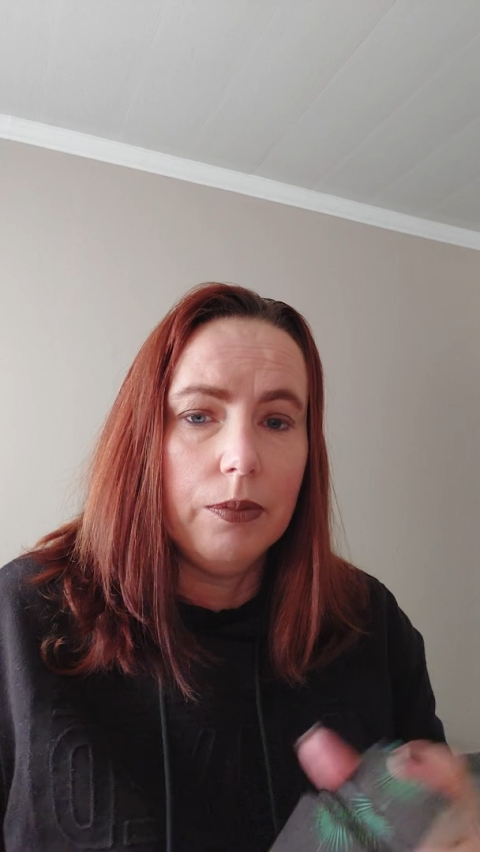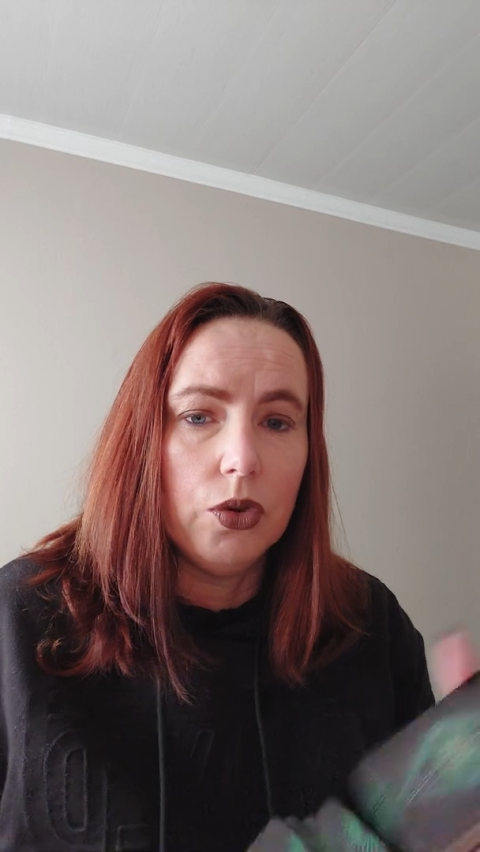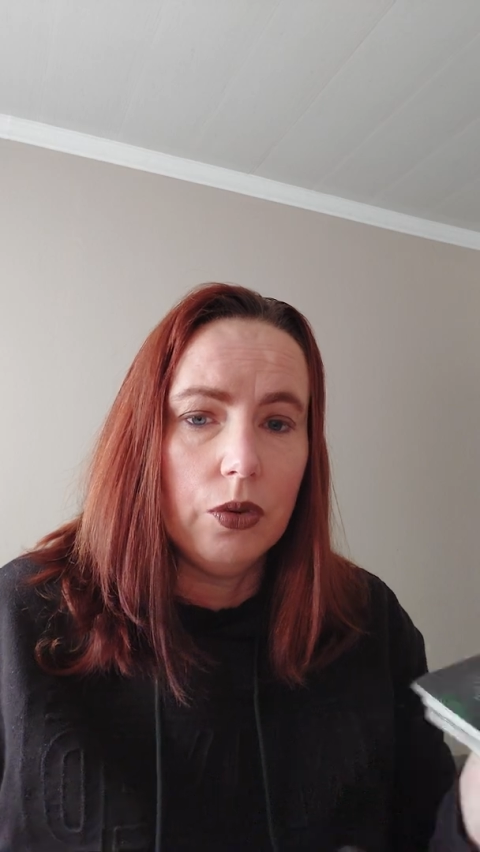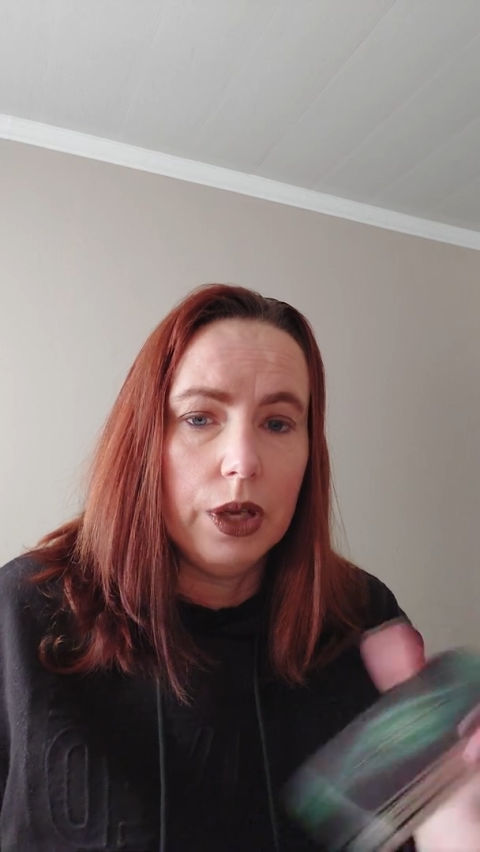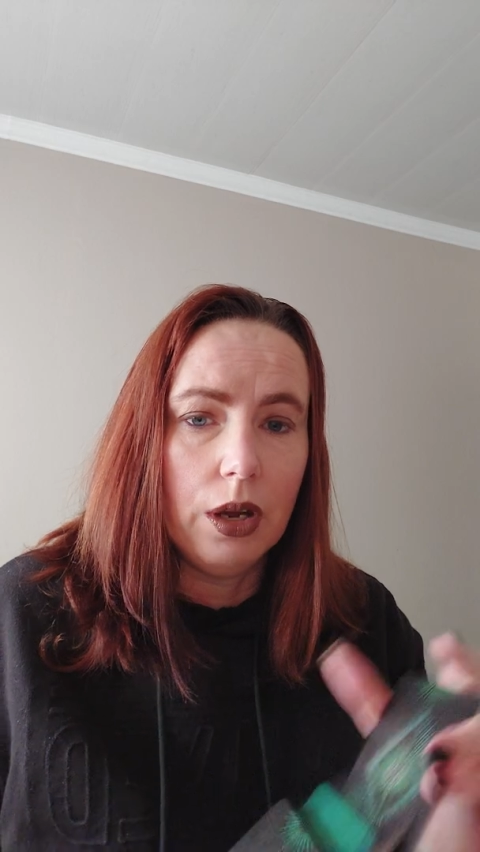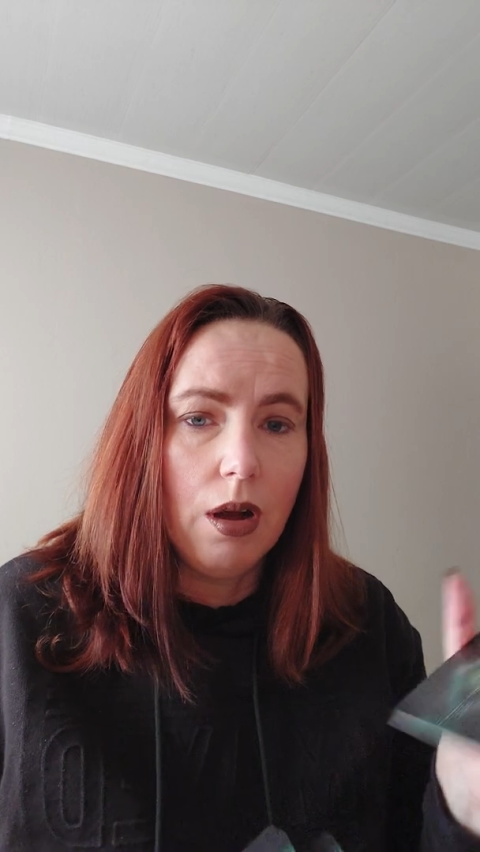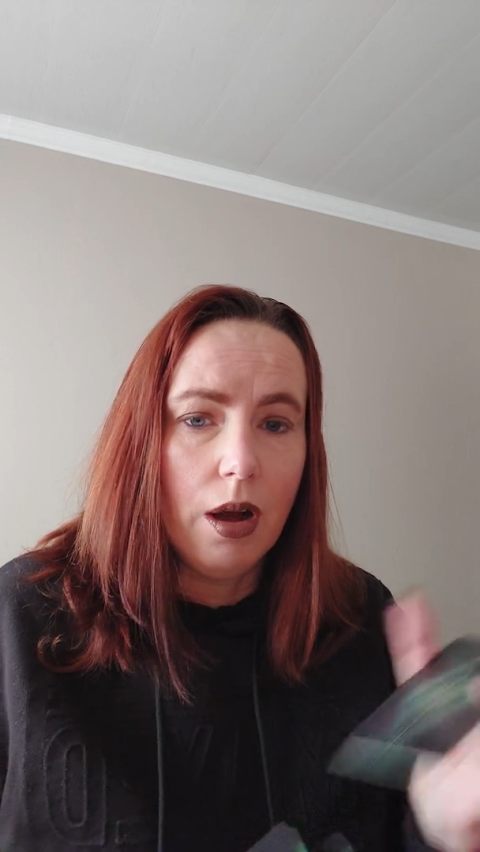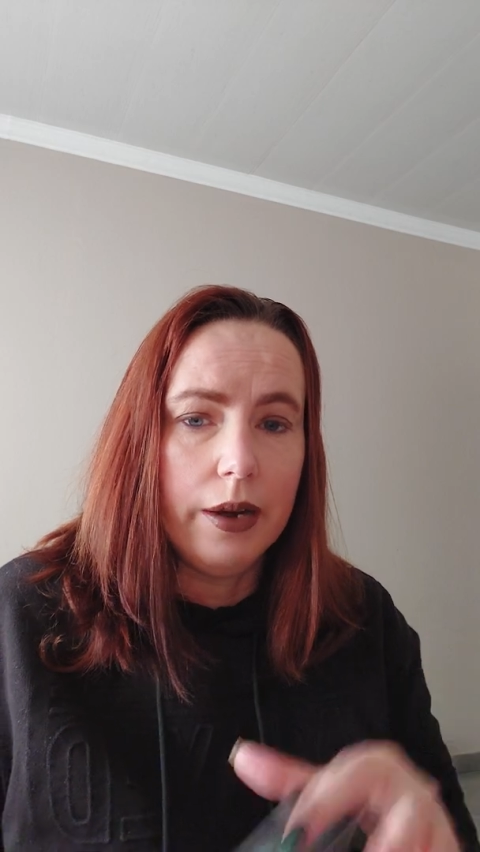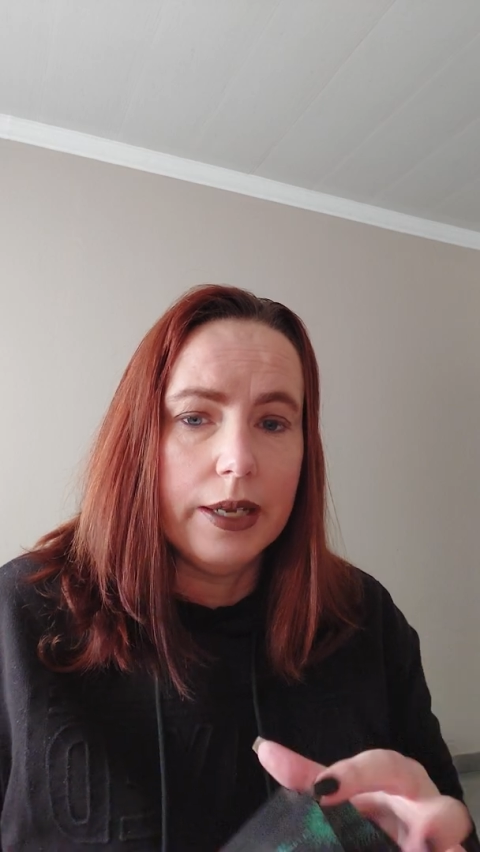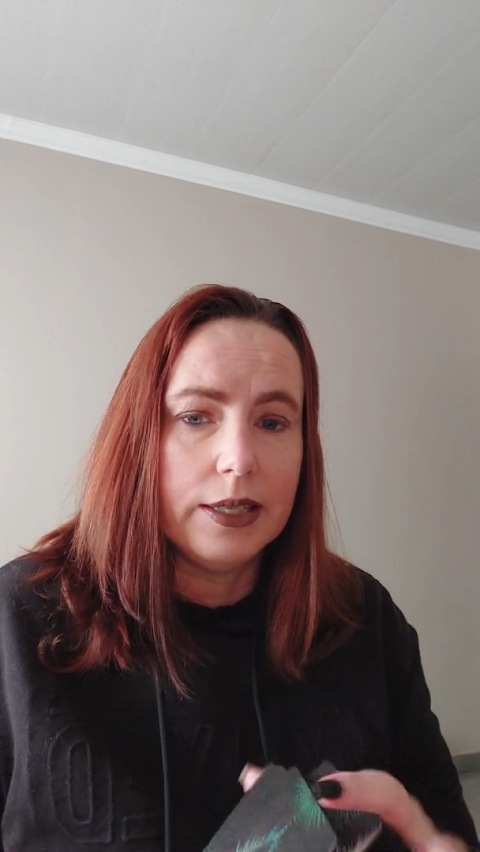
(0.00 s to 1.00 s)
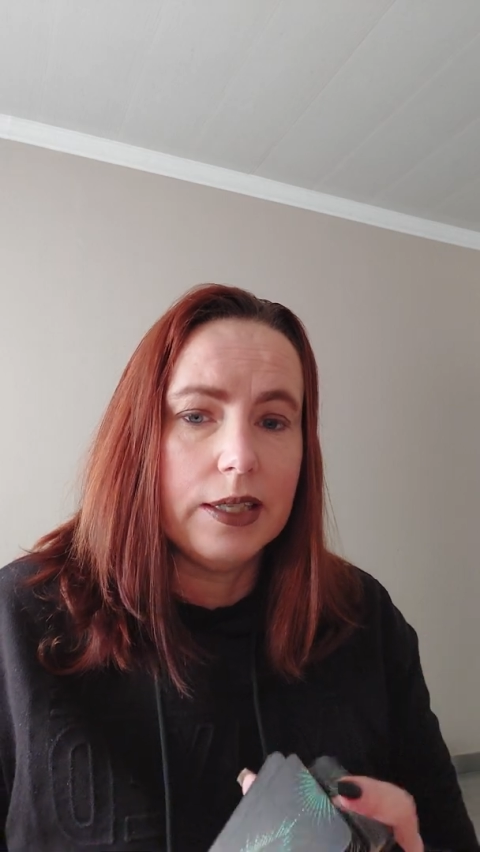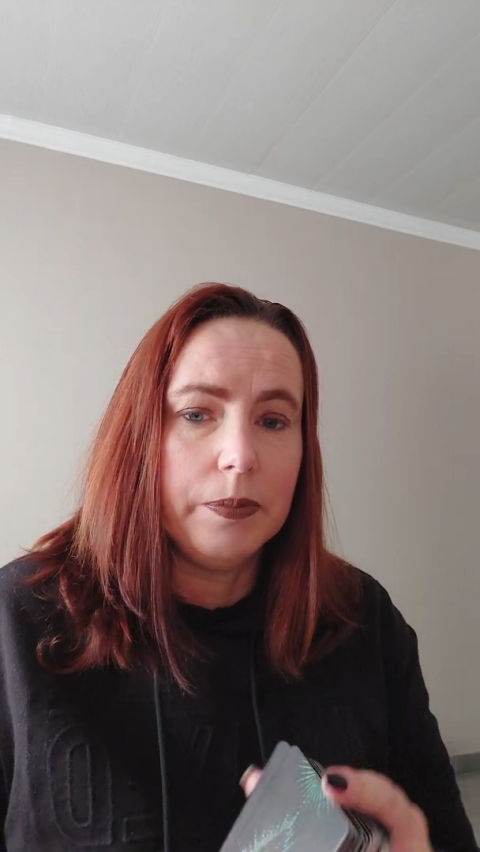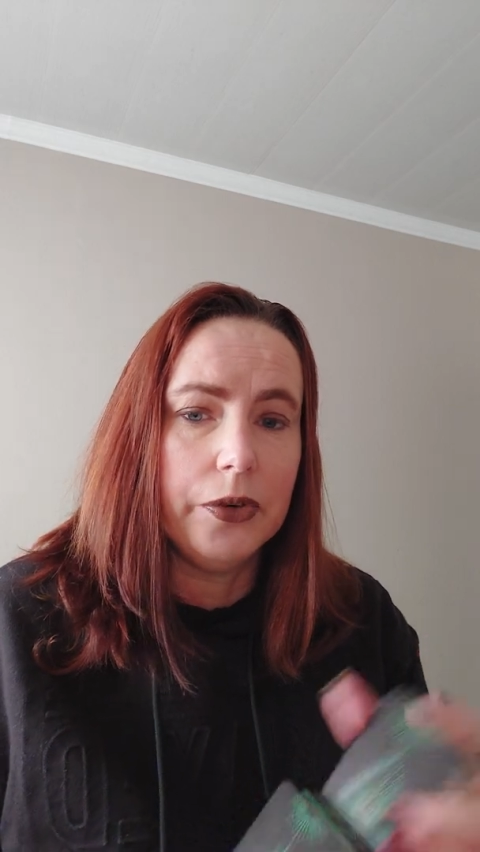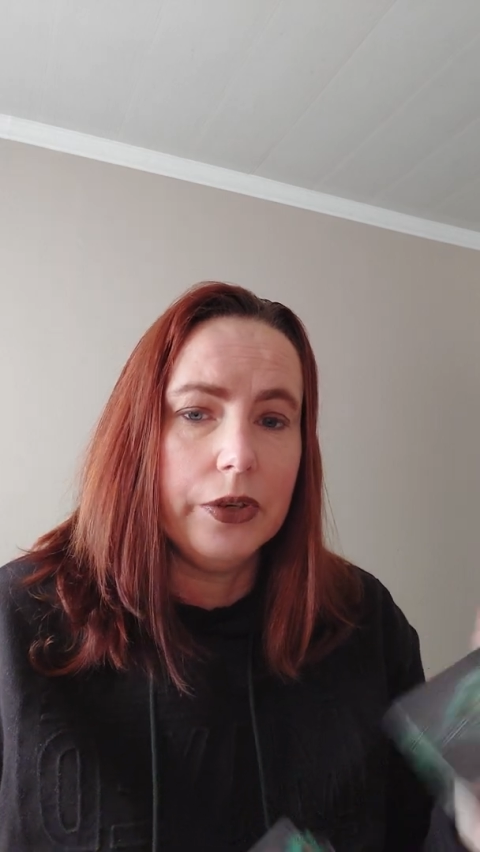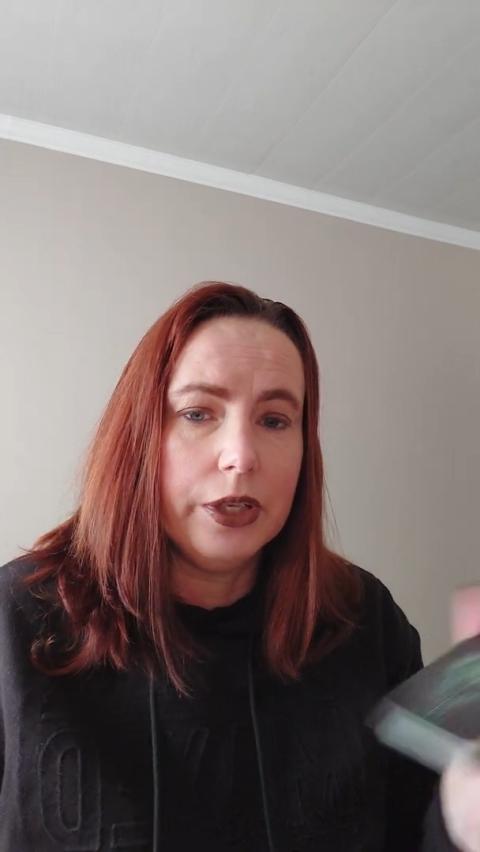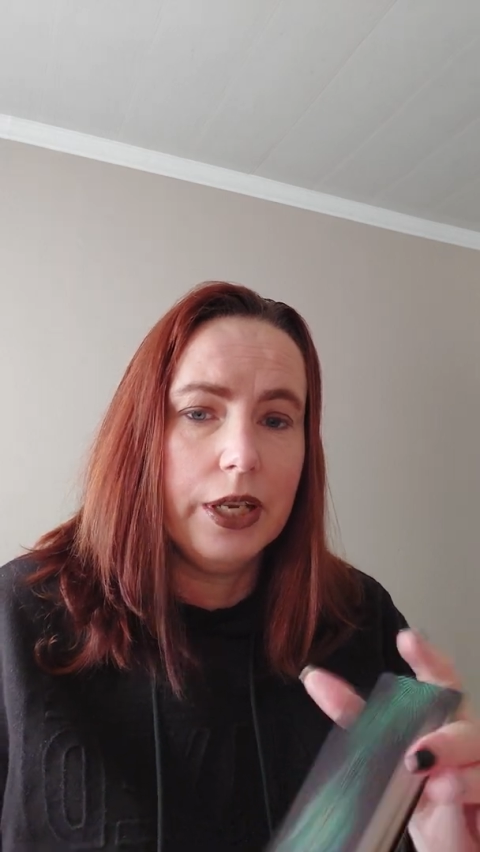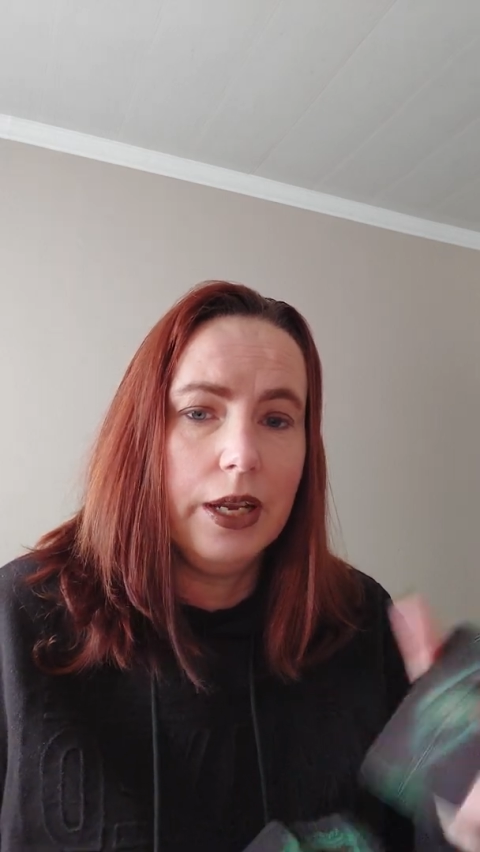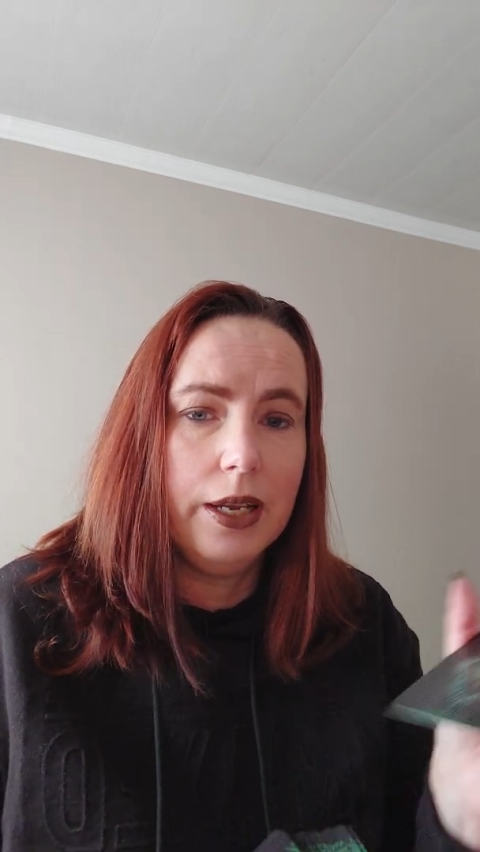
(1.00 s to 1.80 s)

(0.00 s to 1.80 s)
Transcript: I'm drawing a card as Spirit